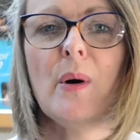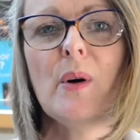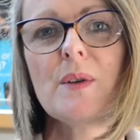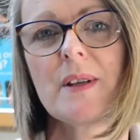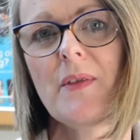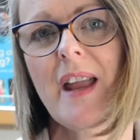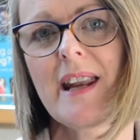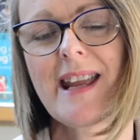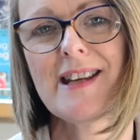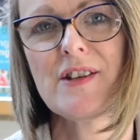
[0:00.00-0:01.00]
but also the
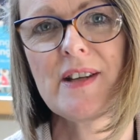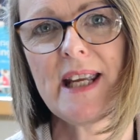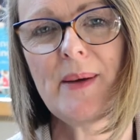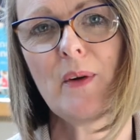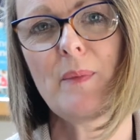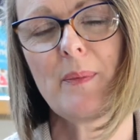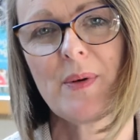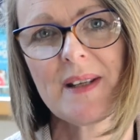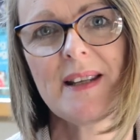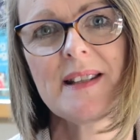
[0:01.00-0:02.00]
NEHT will be
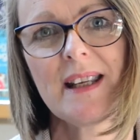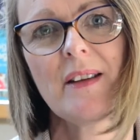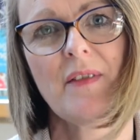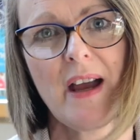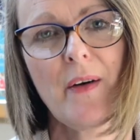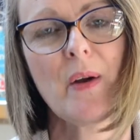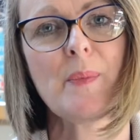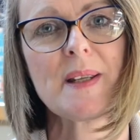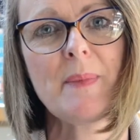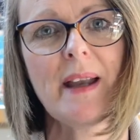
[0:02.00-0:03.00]
presenting their
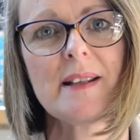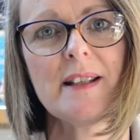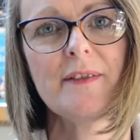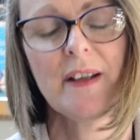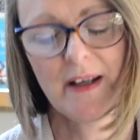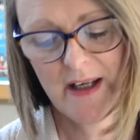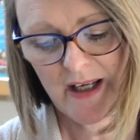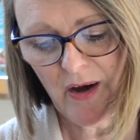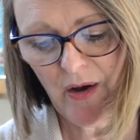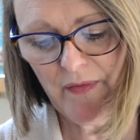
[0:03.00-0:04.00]
own perspective
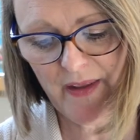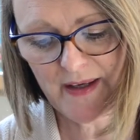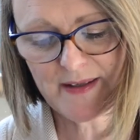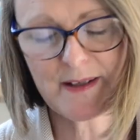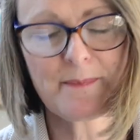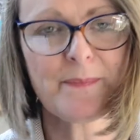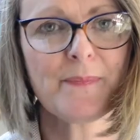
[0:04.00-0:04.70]
on this.